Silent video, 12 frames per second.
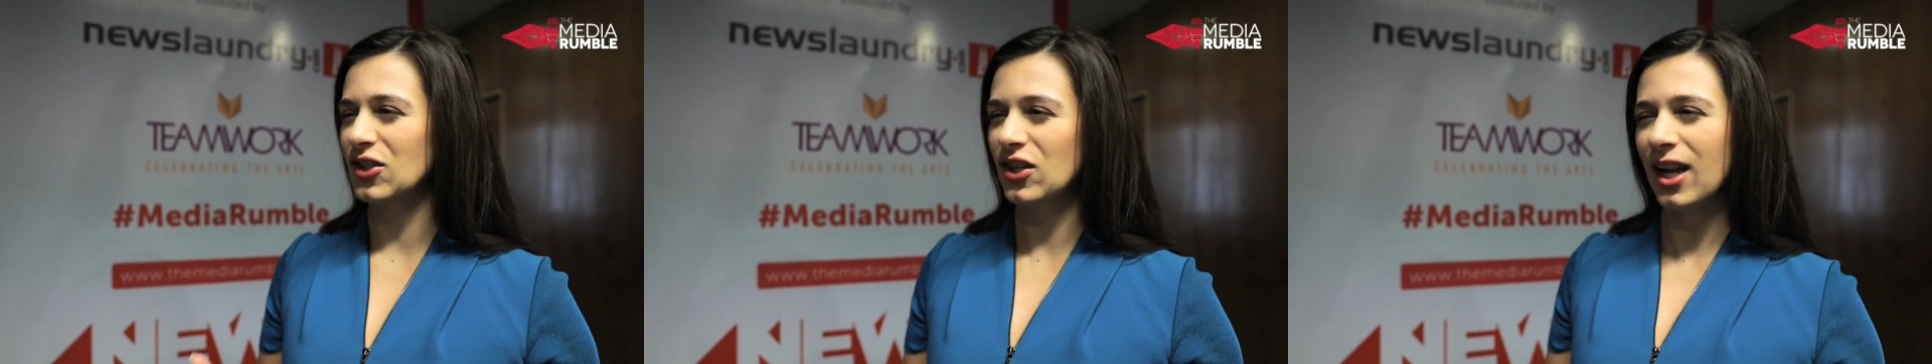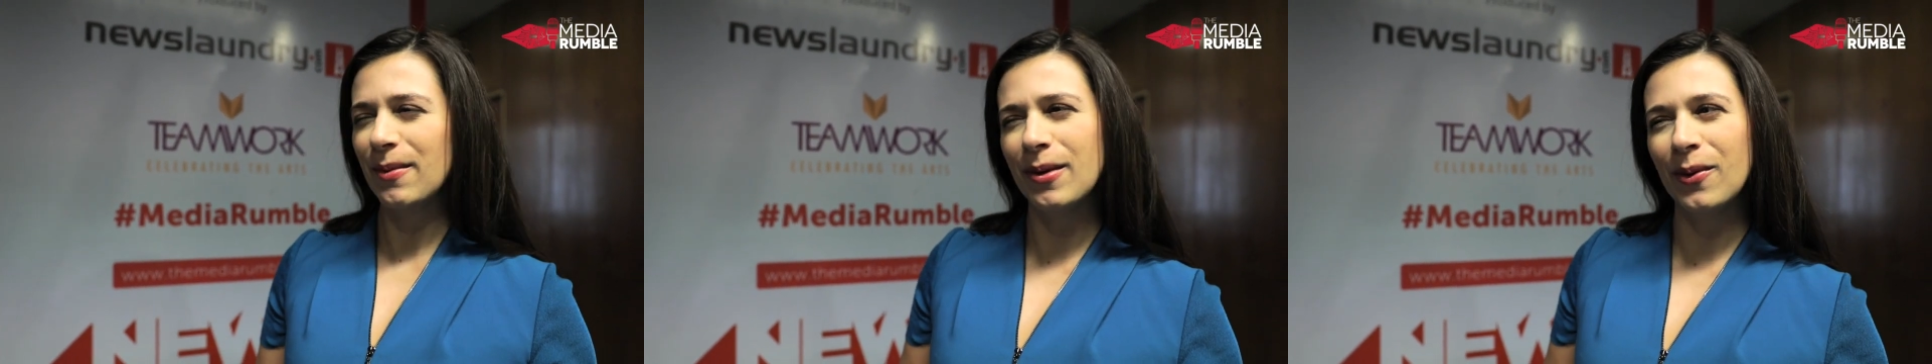
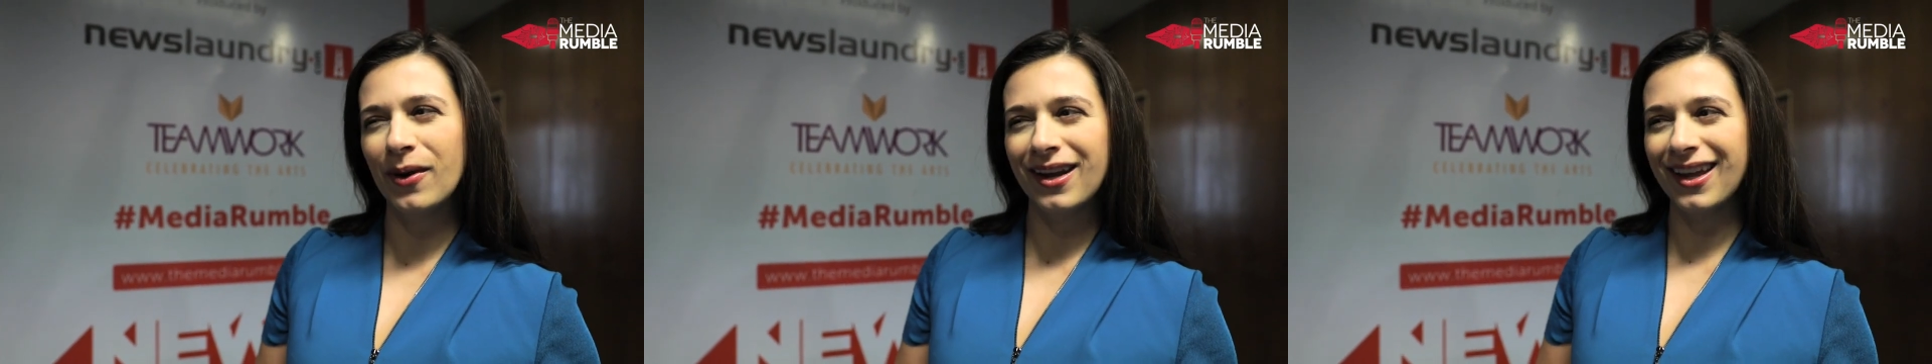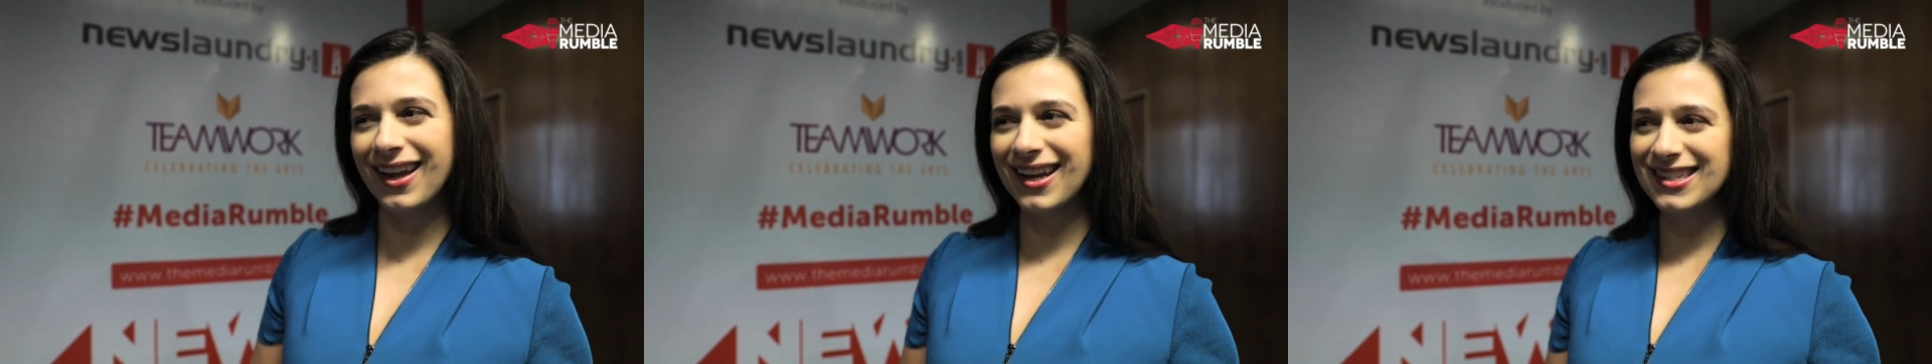should I be
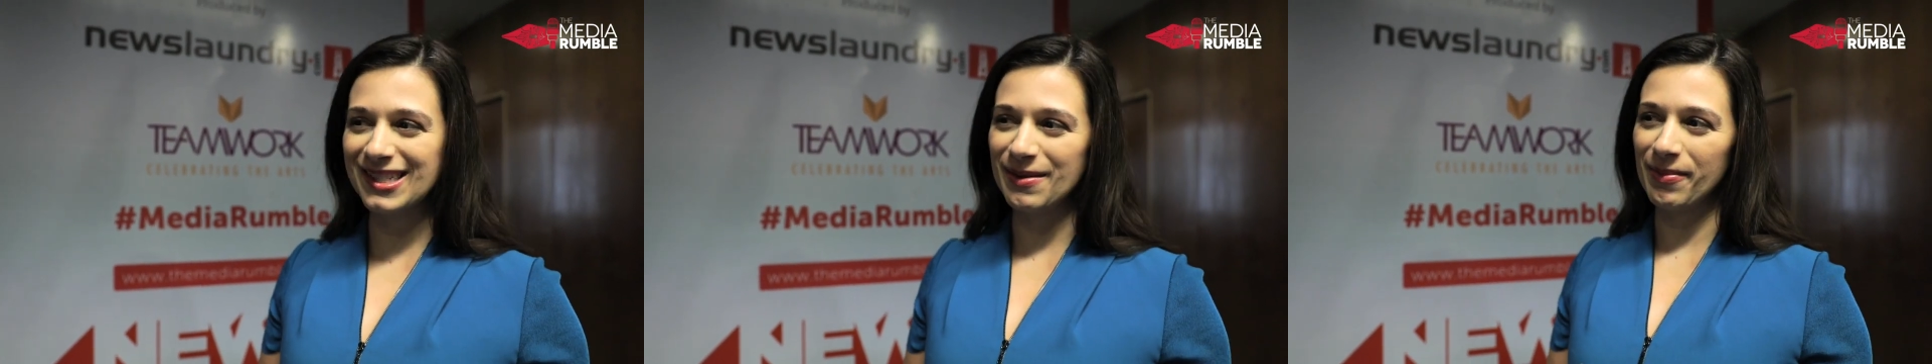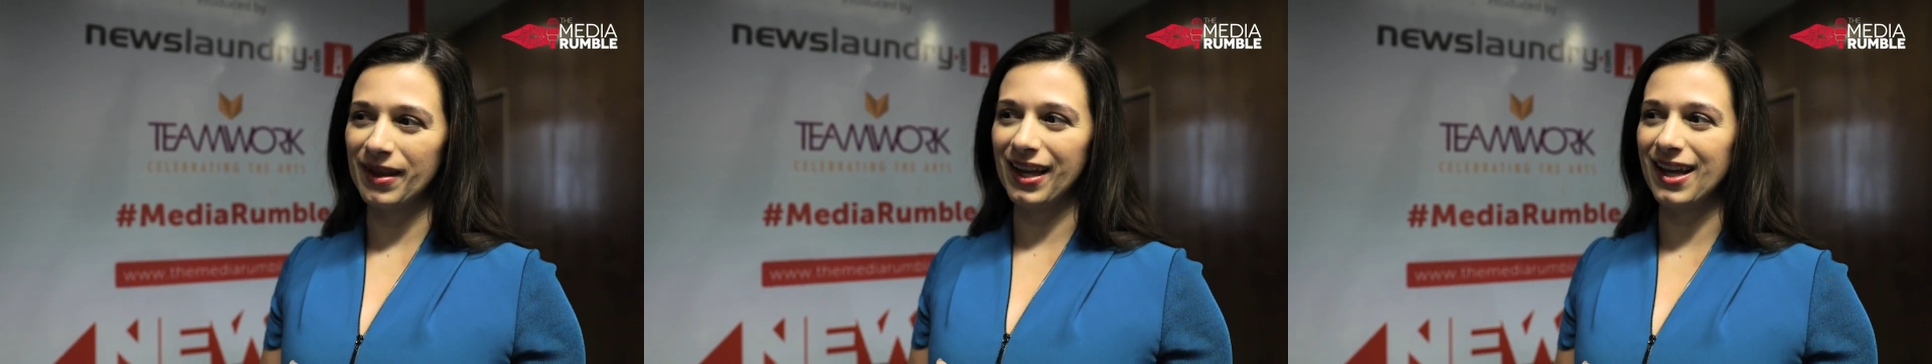working on
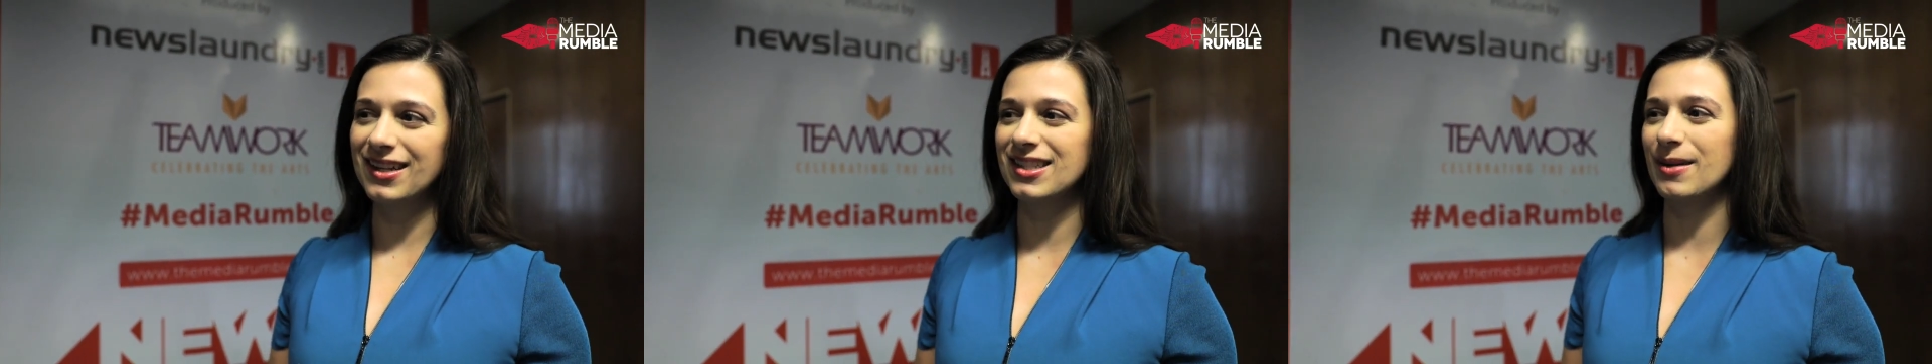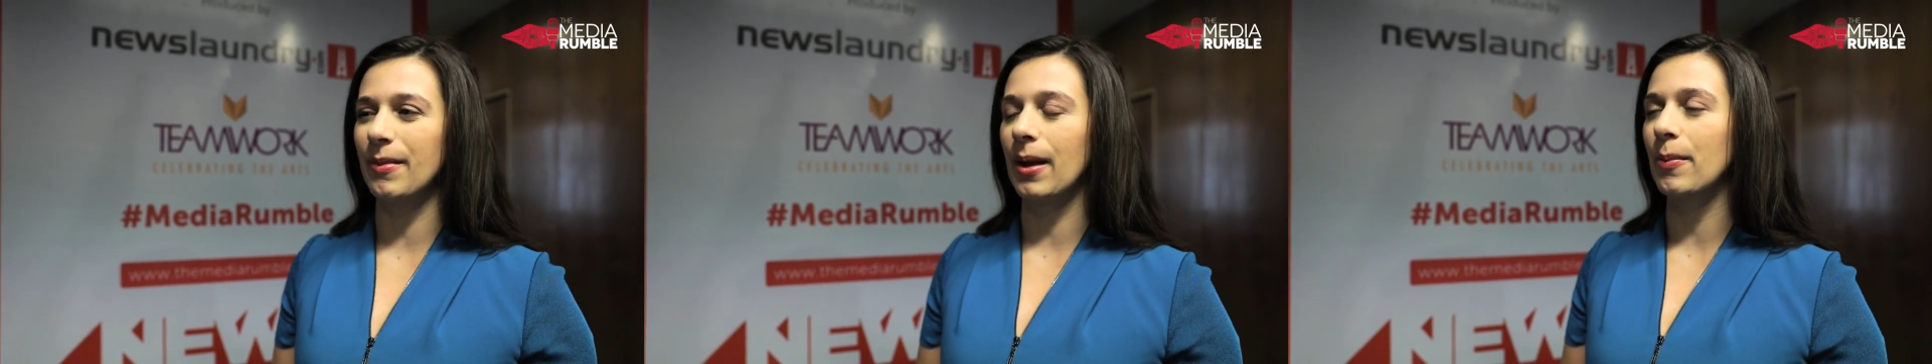something else
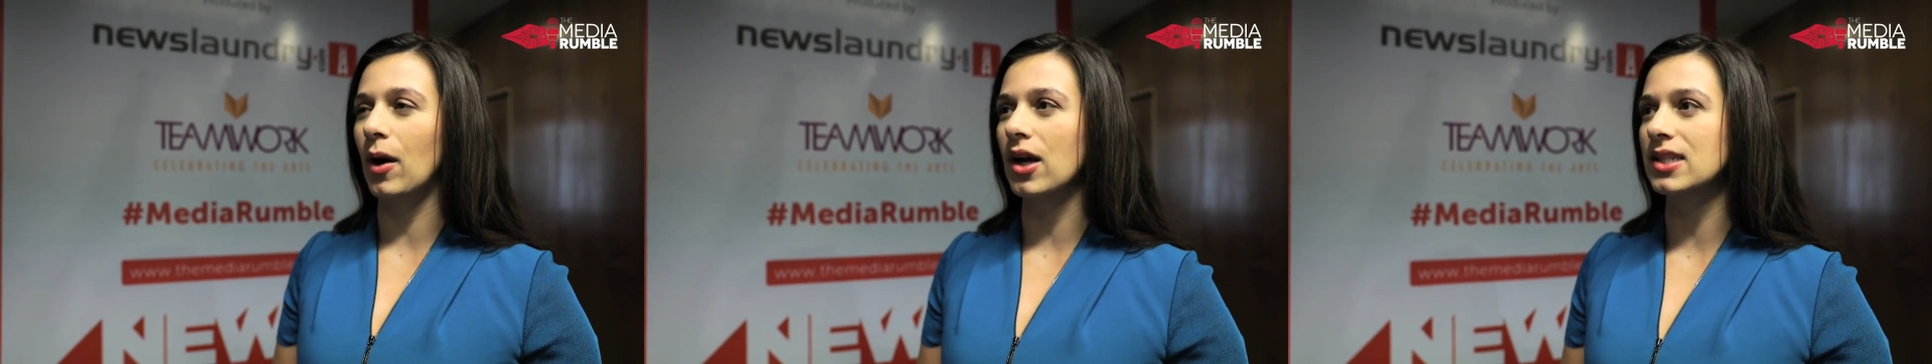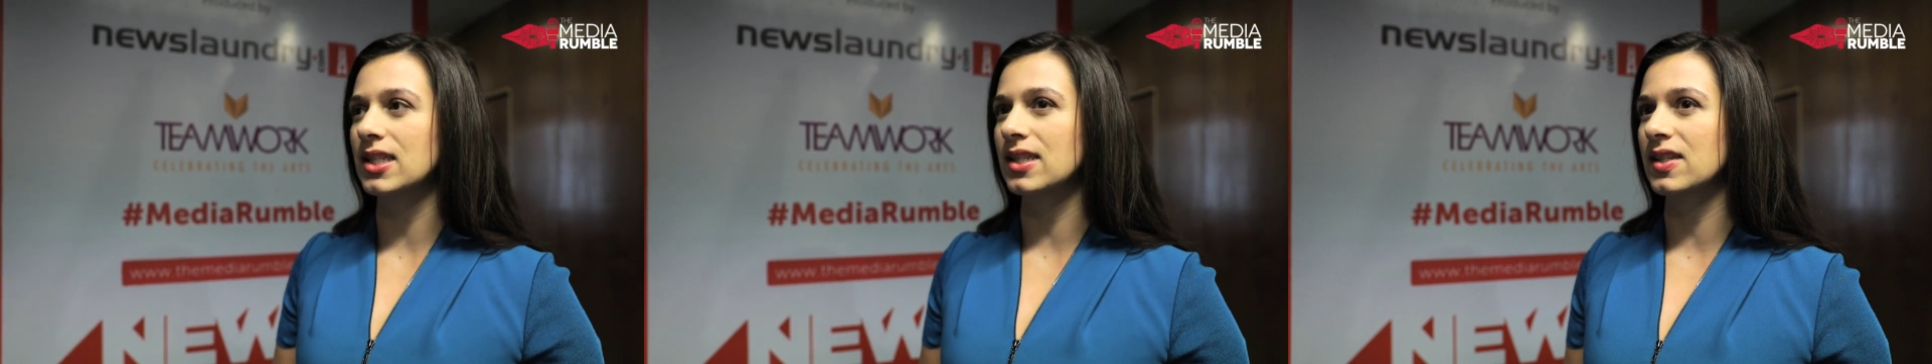than my
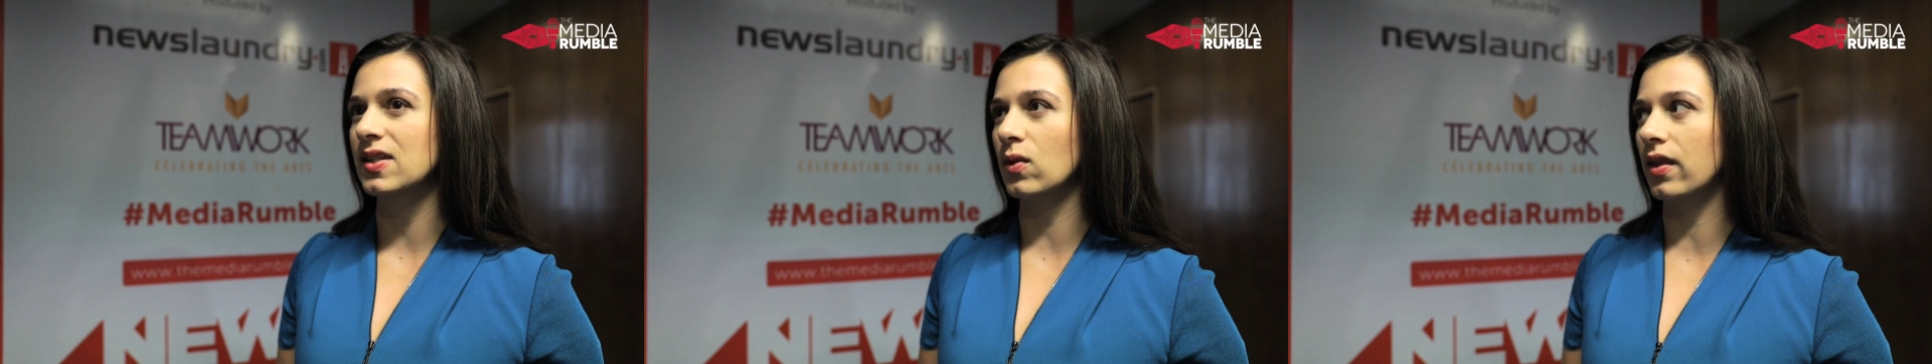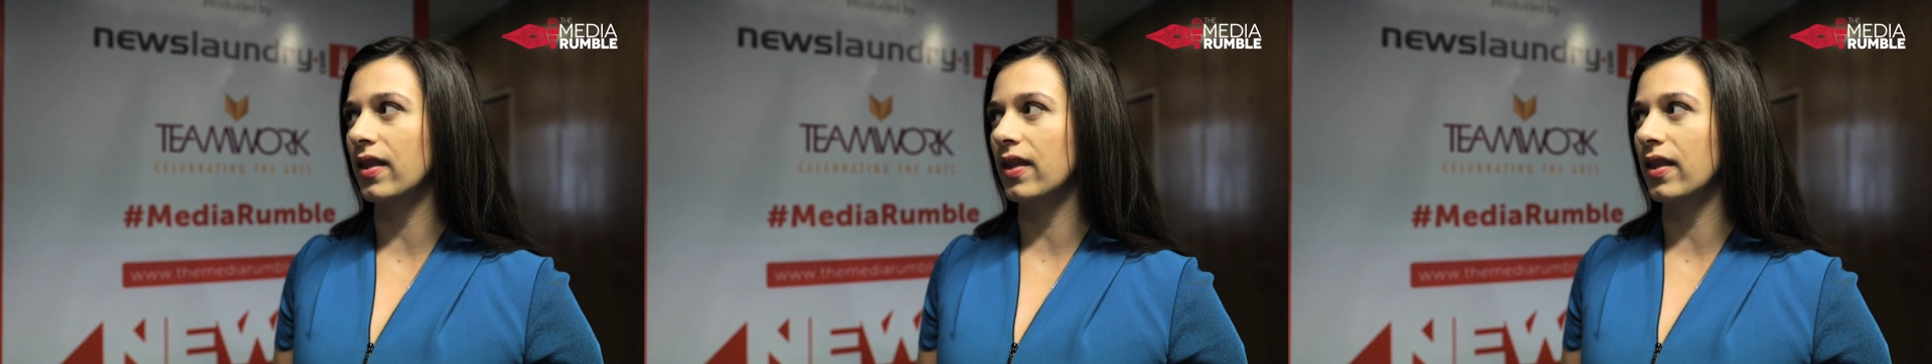bosses?